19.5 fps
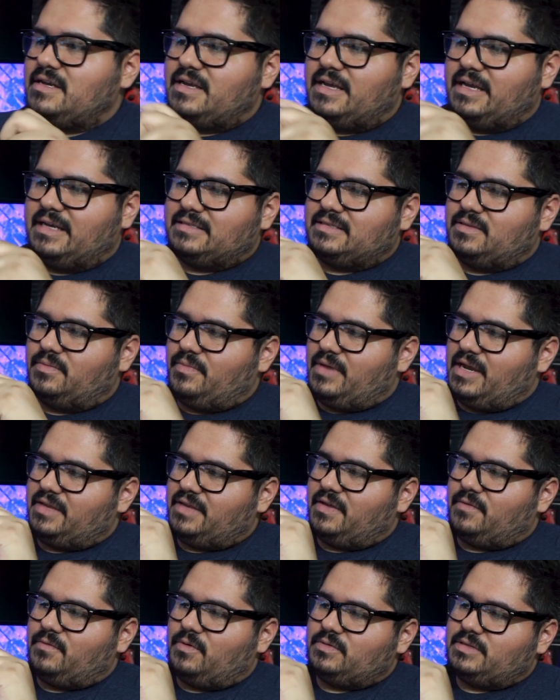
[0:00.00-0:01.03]
It has the mic
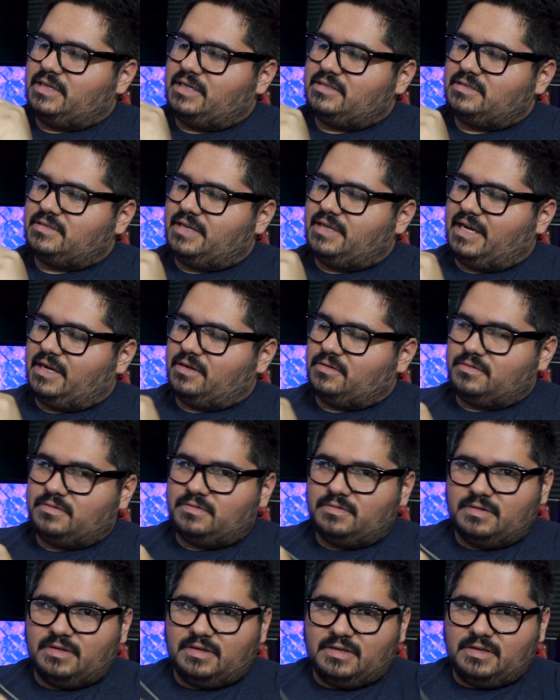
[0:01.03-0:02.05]
that rotates down,
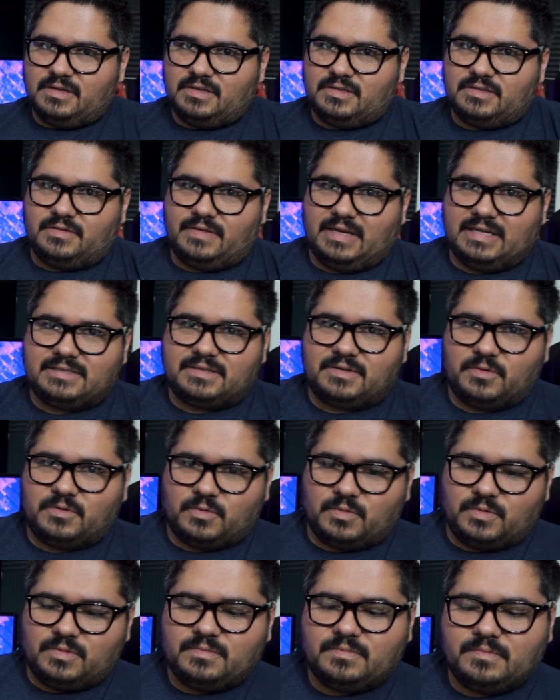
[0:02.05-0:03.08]
so that's cool.